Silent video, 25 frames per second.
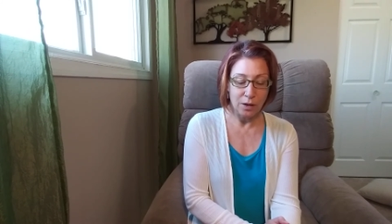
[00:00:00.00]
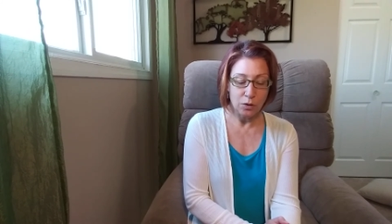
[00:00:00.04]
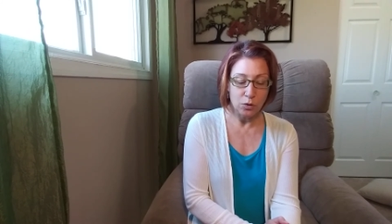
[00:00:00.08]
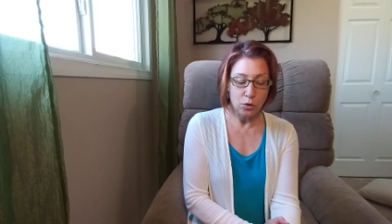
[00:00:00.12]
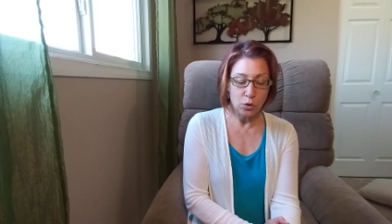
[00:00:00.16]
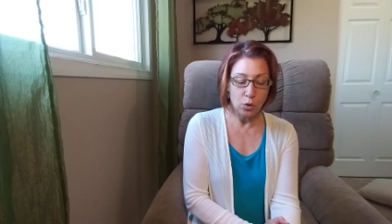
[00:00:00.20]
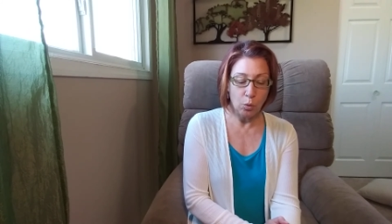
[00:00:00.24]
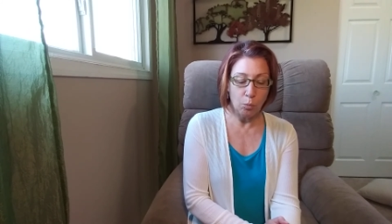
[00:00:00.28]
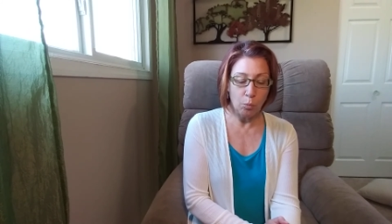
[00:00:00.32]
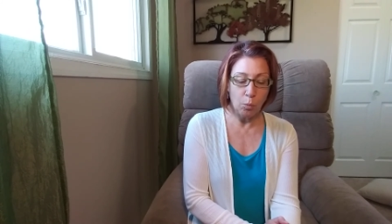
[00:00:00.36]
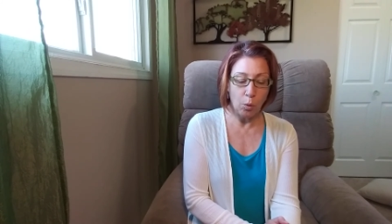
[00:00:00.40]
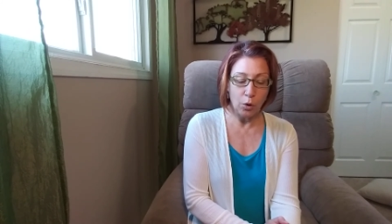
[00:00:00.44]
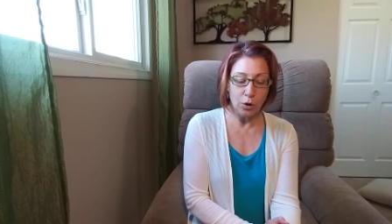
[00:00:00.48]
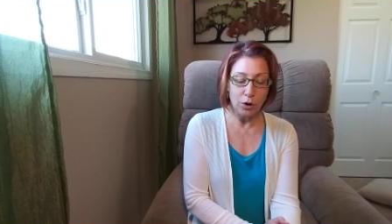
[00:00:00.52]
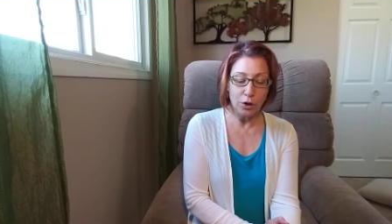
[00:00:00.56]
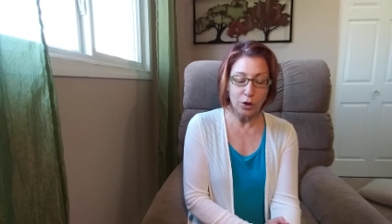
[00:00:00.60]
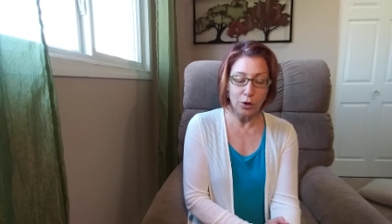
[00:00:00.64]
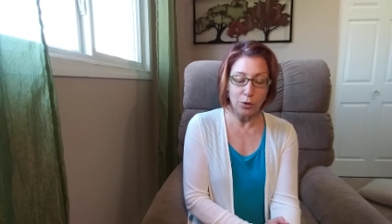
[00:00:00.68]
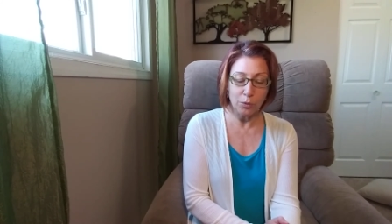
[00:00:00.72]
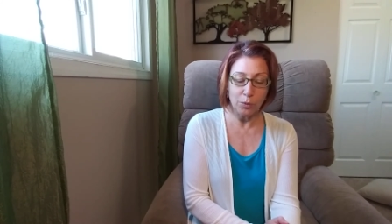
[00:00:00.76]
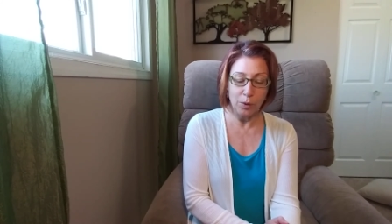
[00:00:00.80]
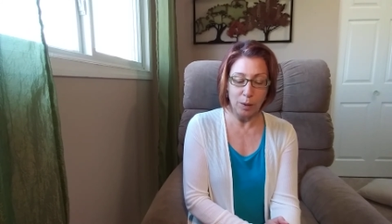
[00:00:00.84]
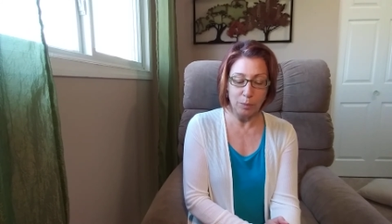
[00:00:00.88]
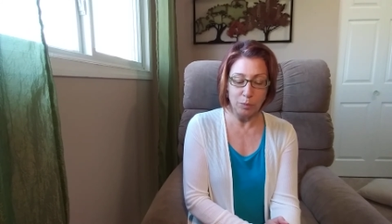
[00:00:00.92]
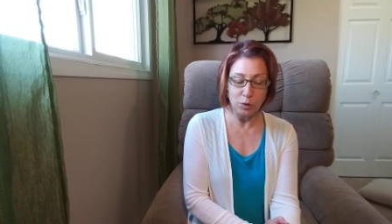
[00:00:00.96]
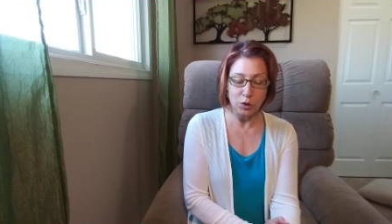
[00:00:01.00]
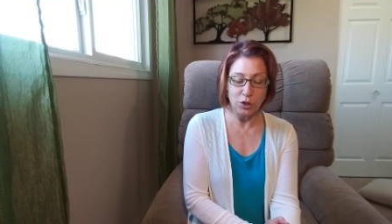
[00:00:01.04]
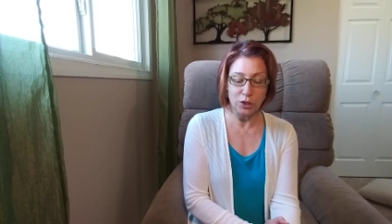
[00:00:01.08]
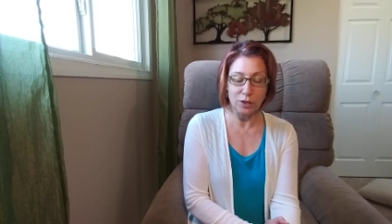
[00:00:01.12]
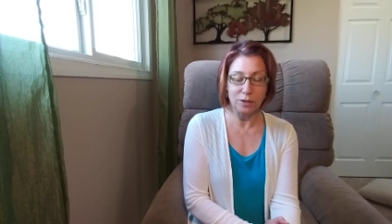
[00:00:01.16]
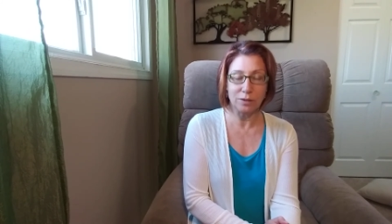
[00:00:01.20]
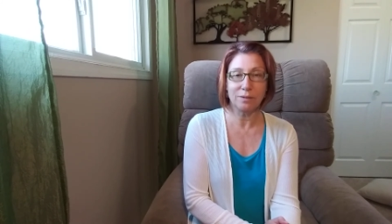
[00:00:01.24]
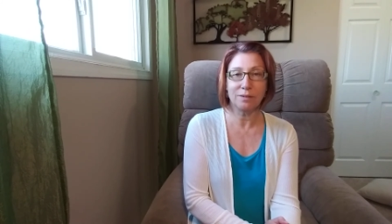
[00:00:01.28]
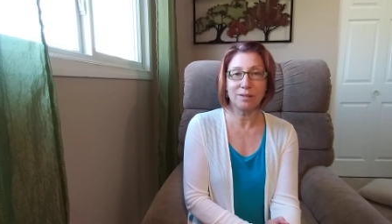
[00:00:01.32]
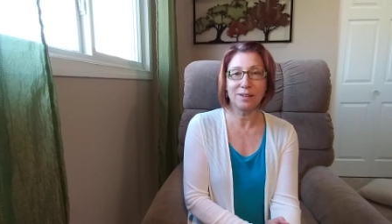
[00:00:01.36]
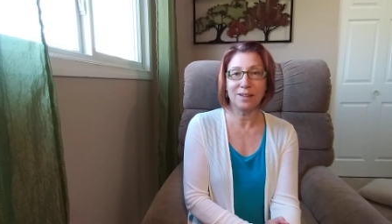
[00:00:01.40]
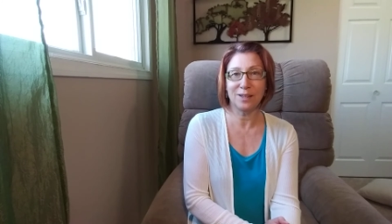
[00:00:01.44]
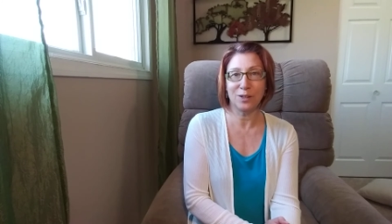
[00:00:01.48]
No more corruption
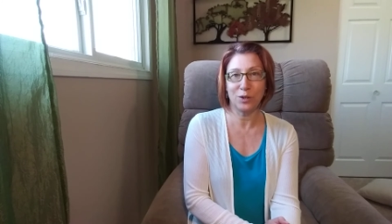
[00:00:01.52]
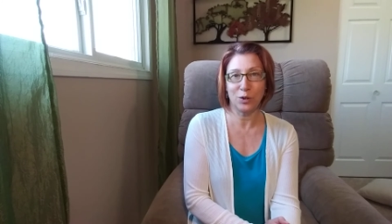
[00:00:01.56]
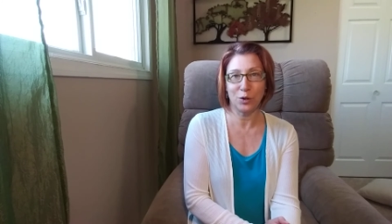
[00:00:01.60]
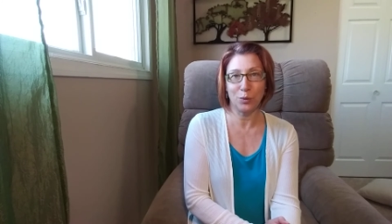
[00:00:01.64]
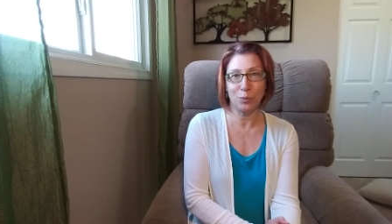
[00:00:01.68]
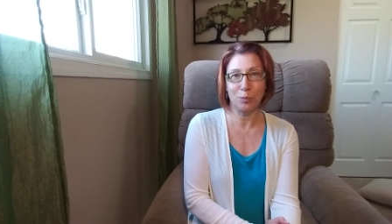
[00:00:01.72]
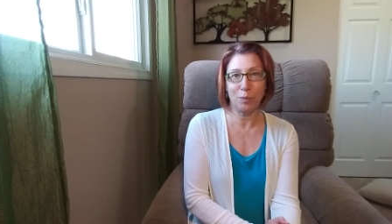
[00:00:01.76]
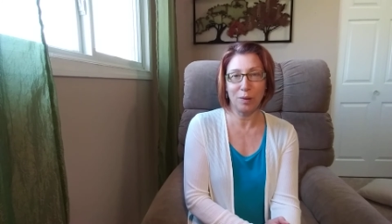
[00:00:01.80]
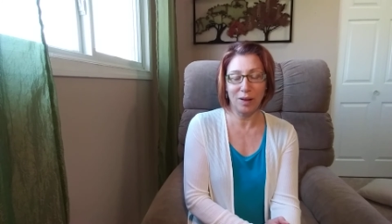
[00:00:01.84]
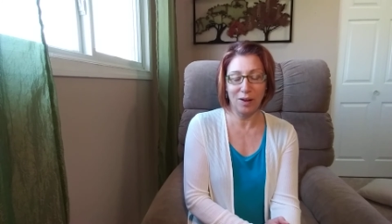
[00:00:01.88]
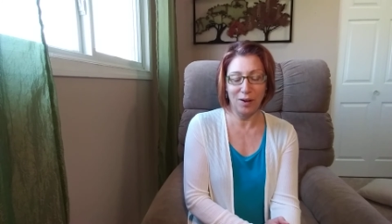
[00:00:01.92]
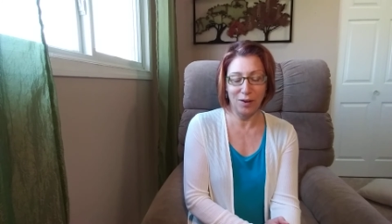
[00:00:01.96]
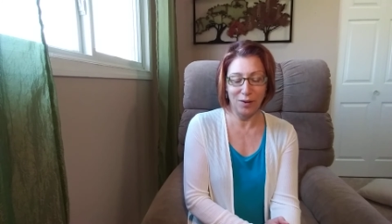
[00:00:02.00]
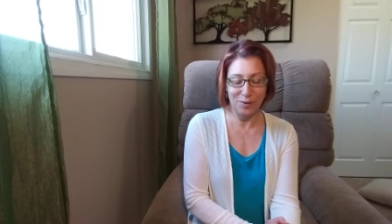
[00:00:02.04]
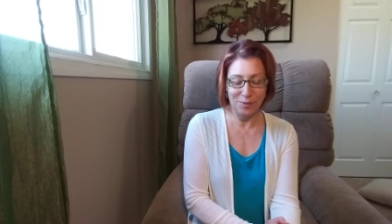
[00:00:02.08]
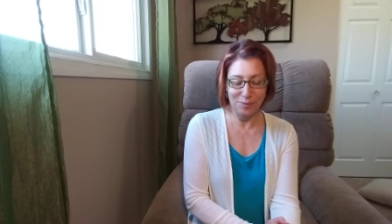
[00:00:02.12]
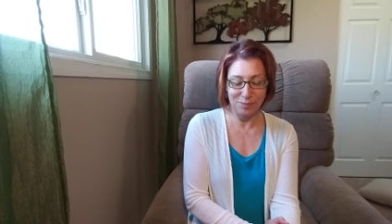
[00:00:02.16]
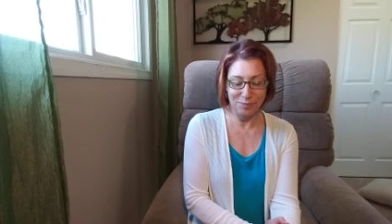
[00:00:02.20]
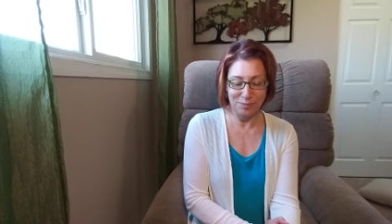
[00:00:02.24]
in your blood.